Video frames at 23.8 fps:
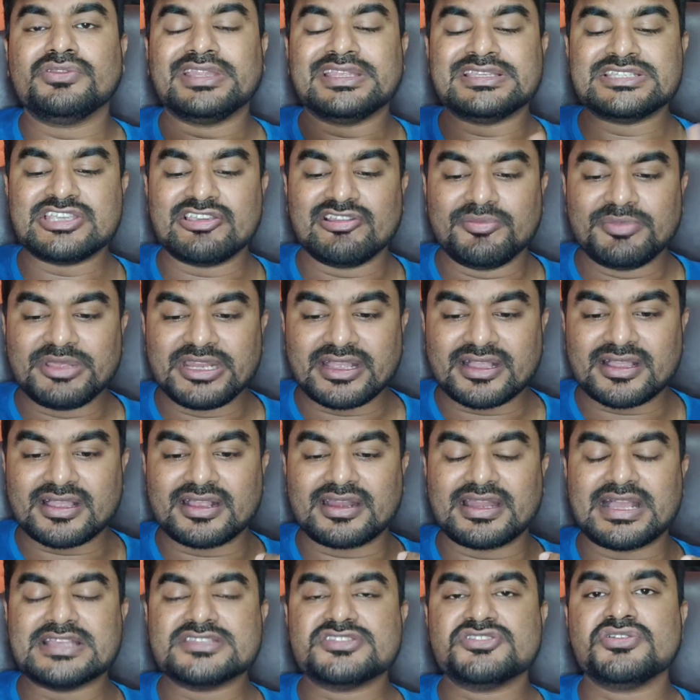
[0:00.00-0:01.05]
She'll be
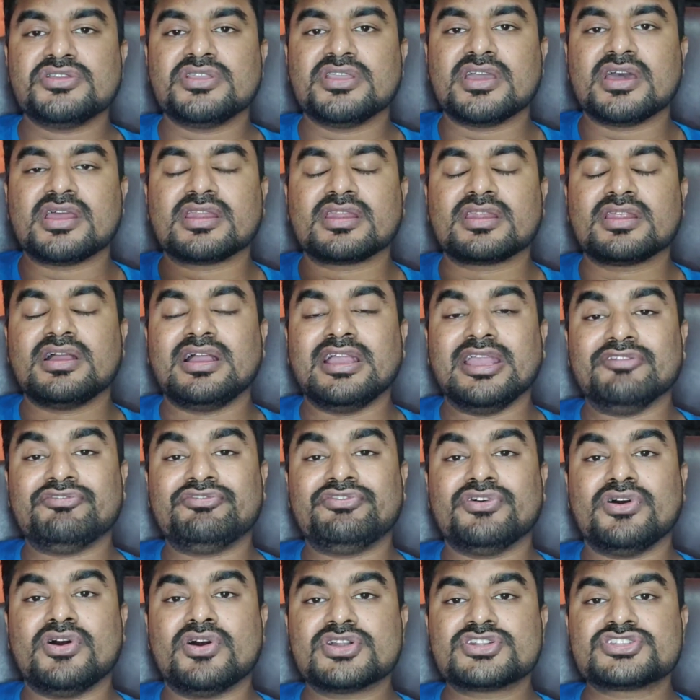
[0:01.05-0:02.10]
recognizing your
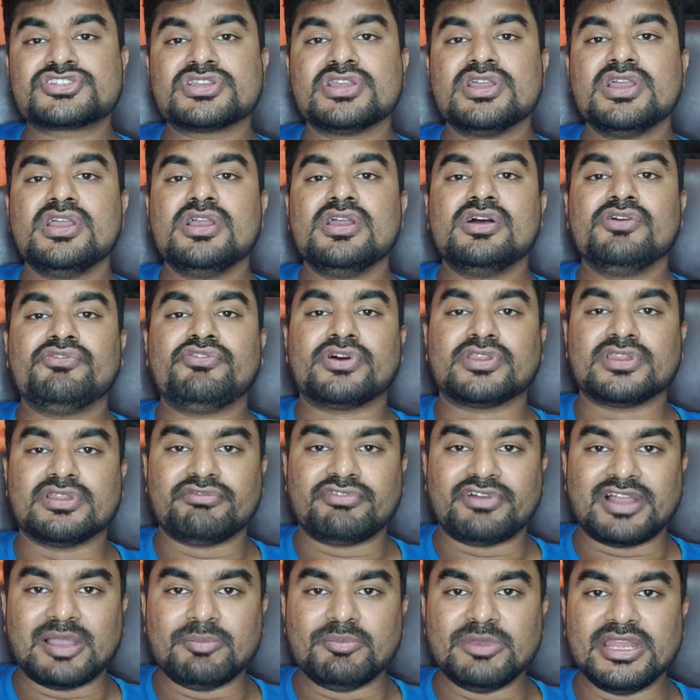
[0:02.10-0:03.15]
efforts for the
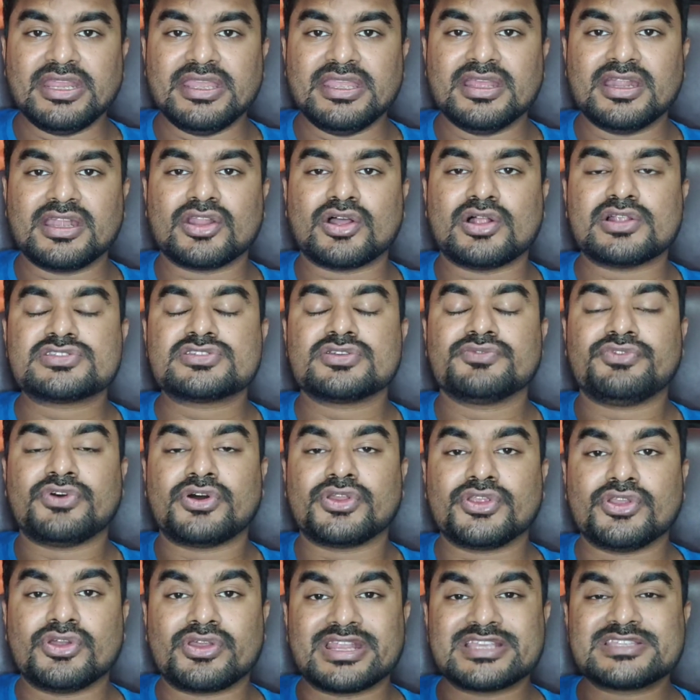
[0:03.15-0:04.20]
family and also for
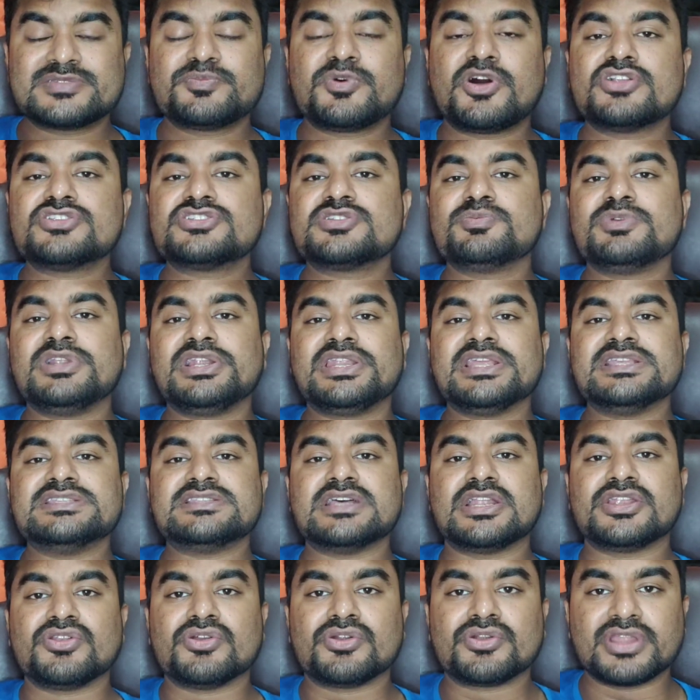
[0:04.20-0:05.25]
your responsibilities
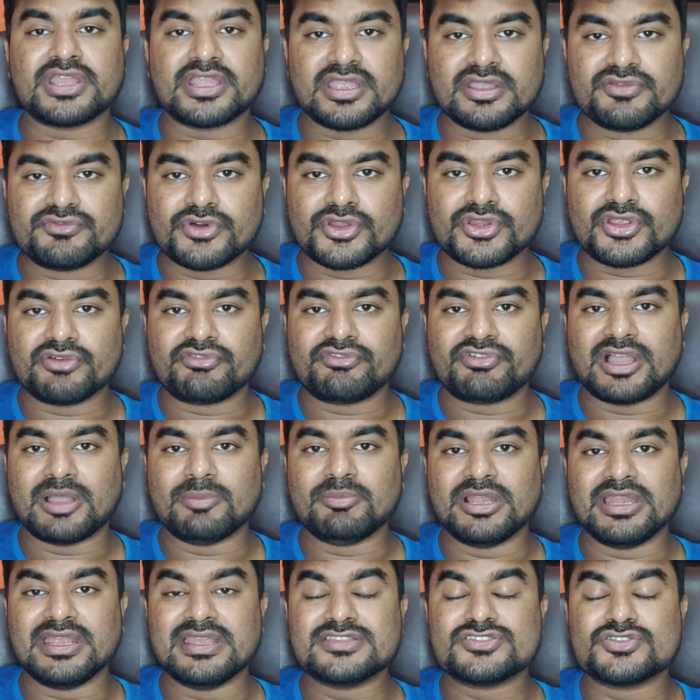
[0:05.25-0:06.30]
that you're taking for your
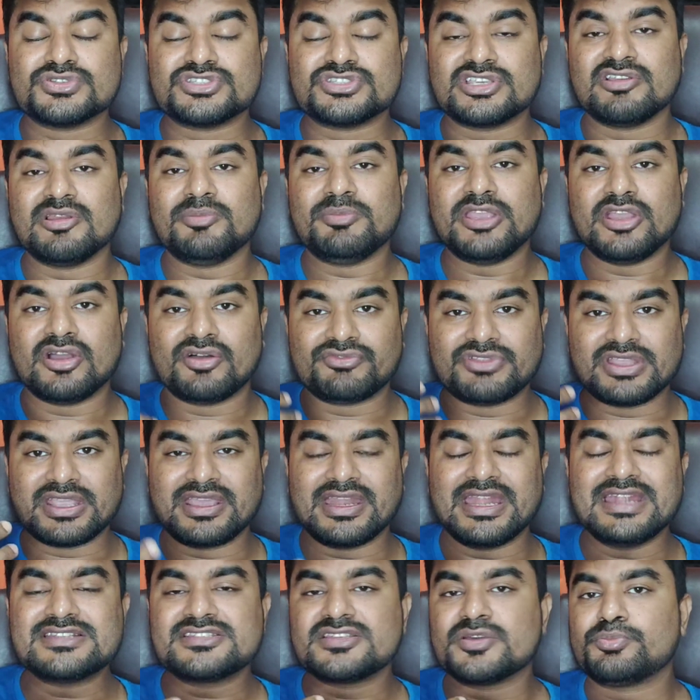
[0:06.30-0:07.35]
family. So she'll be of the
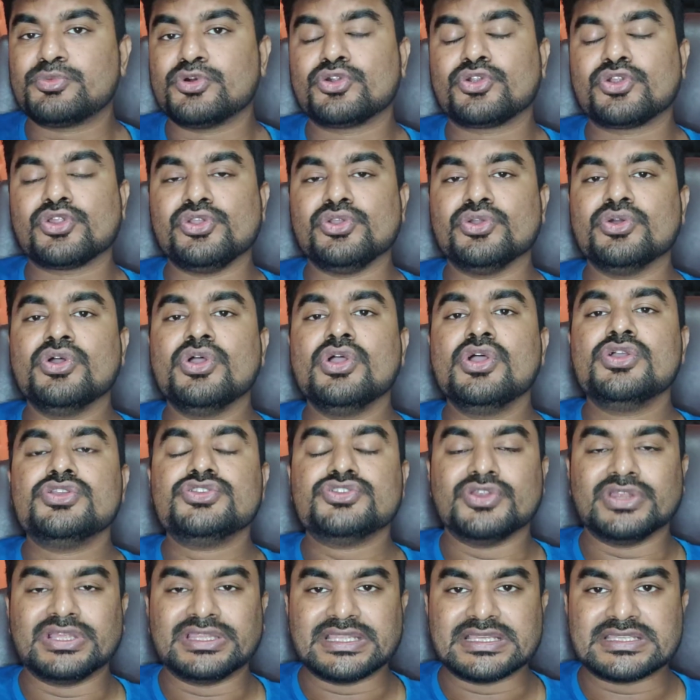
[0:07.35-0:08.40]
great support to you
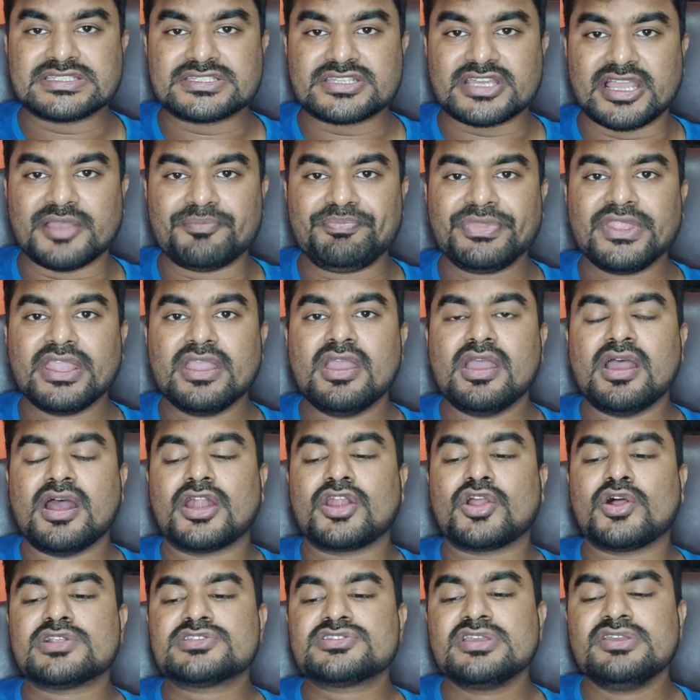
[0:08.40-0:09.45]
during this time. And
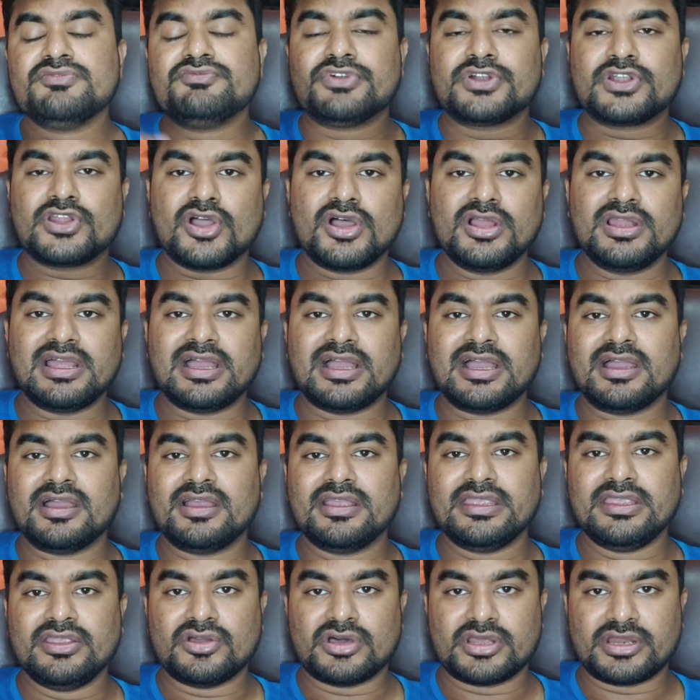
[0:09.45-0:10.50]
also, if at all
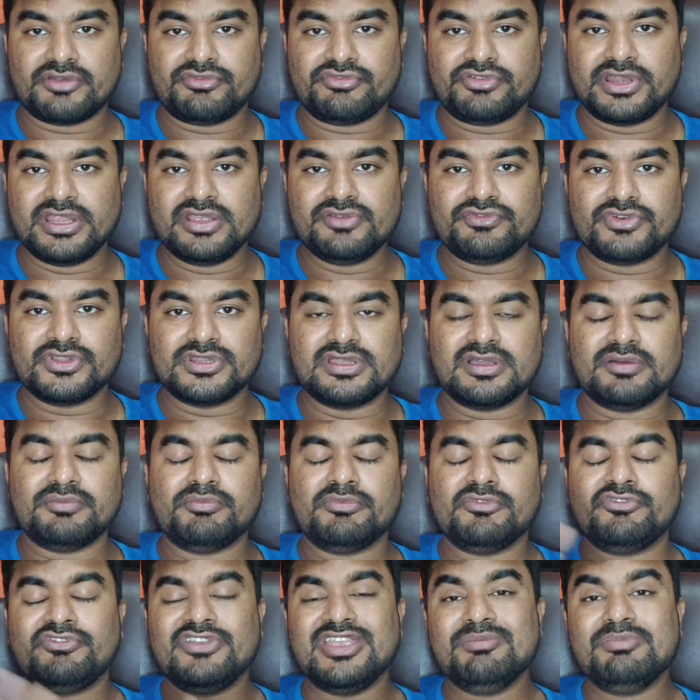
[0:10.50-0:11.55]
you're referring for the
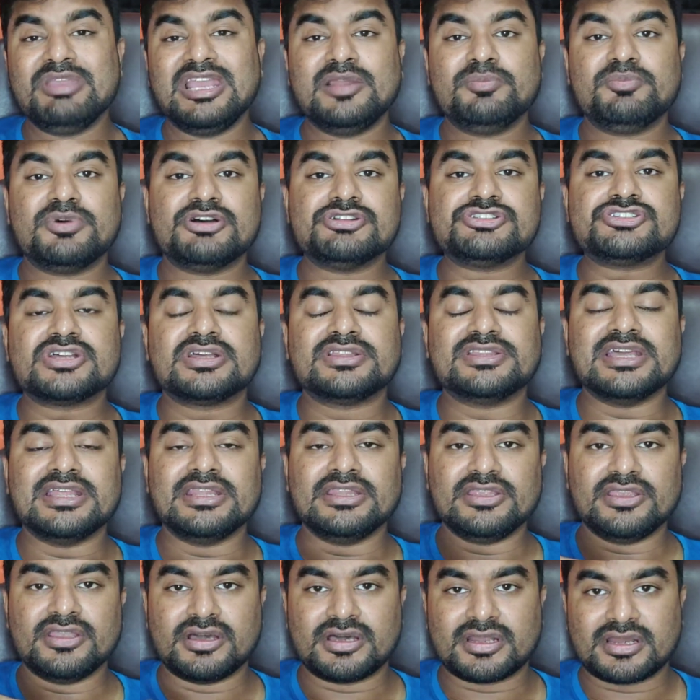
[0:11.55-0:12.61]
female bircher, then
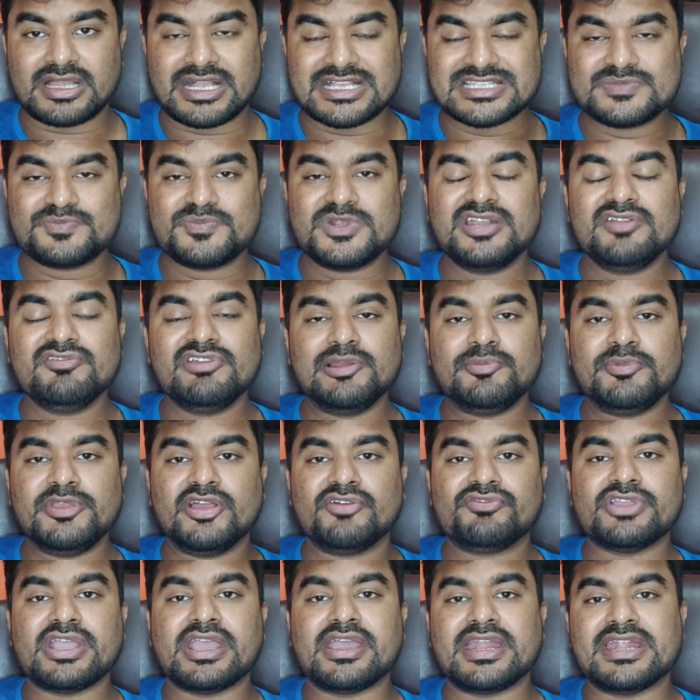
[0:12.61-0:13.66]
your husband will be
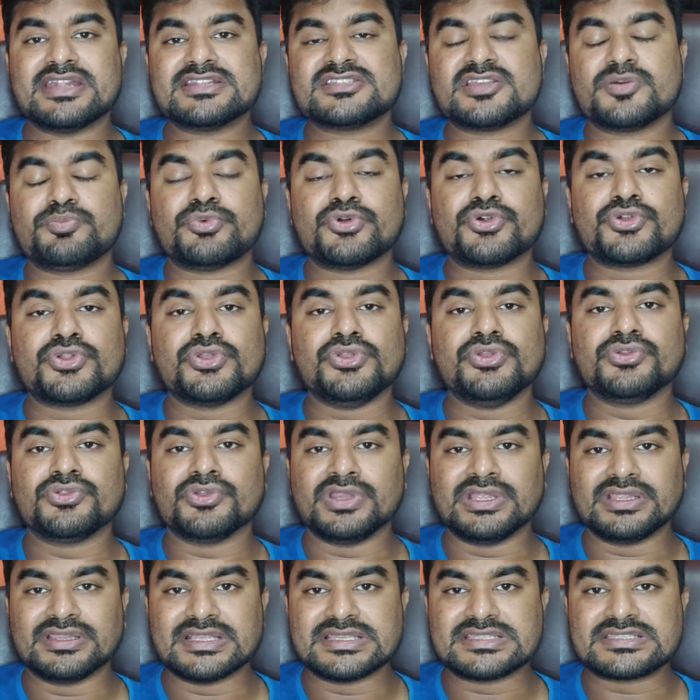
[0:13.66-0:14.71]
of a great support to you
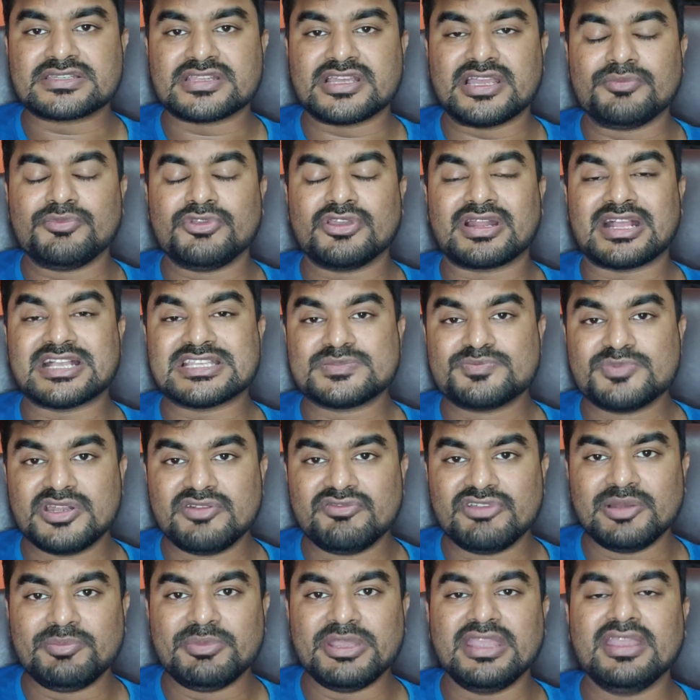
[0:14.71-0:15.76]
during this time. Your husband
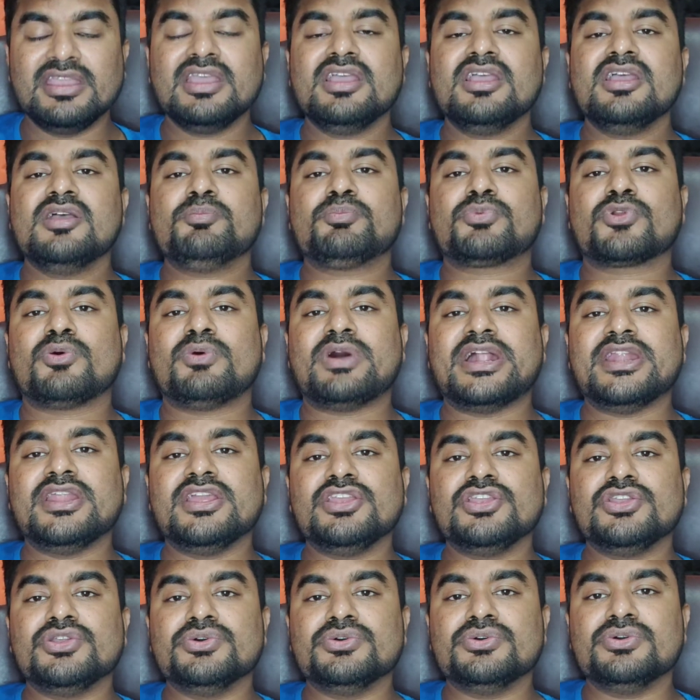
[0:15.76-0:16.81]
will be
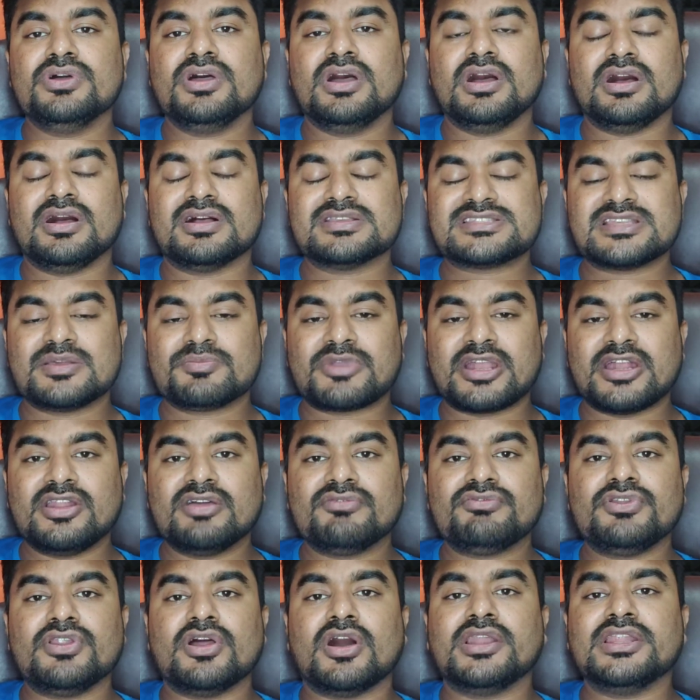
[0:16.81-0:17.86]
providing you some kind
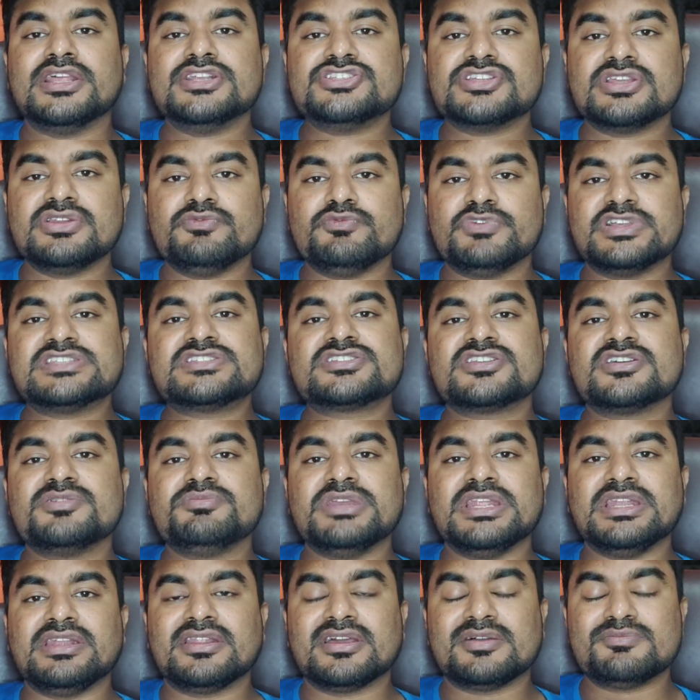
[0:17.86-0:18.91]
of knowledge and wisdom
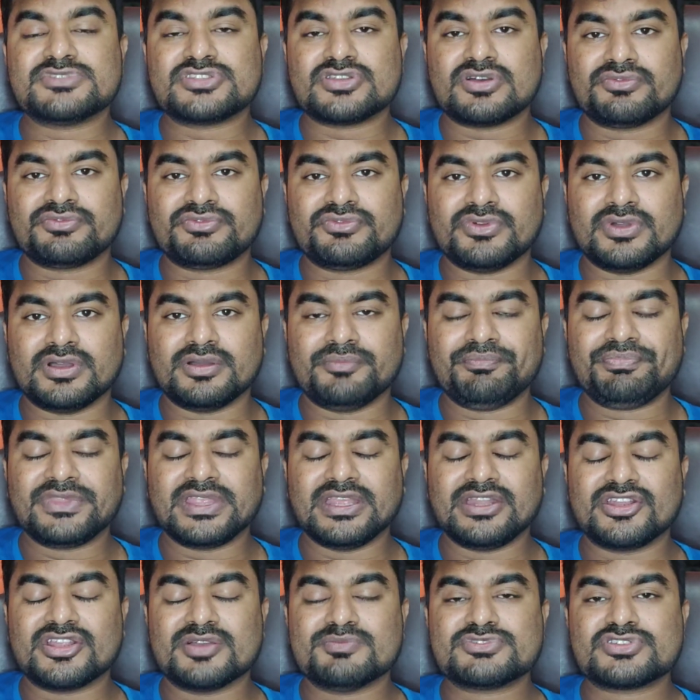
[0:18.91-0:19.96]
in terms
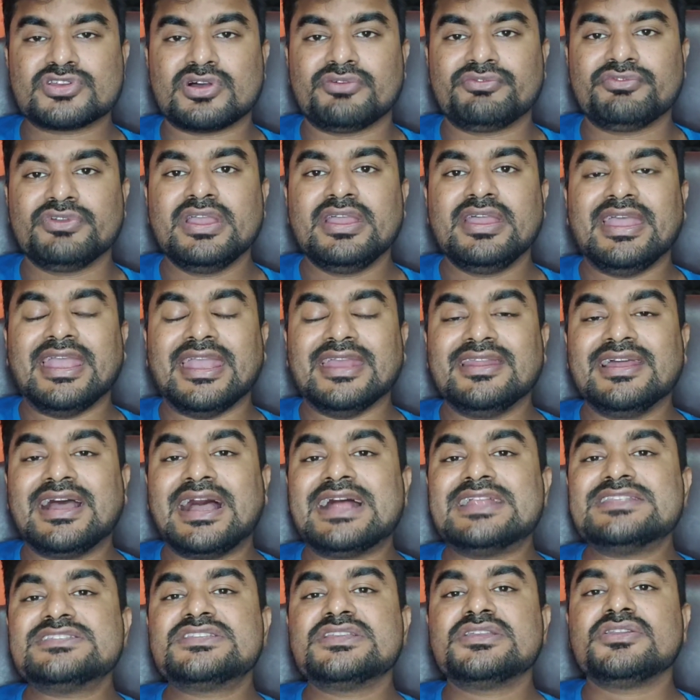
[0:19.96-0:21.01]
of
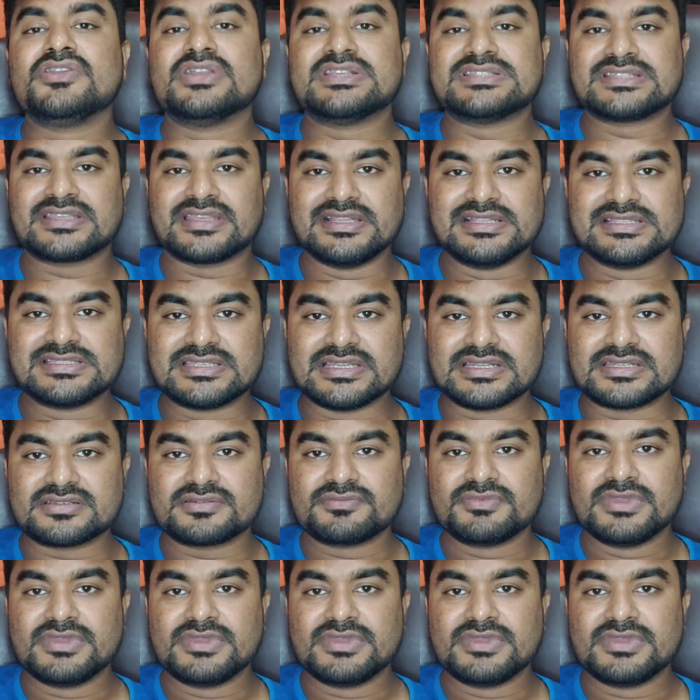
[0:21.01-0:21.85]
enhancing your skill set.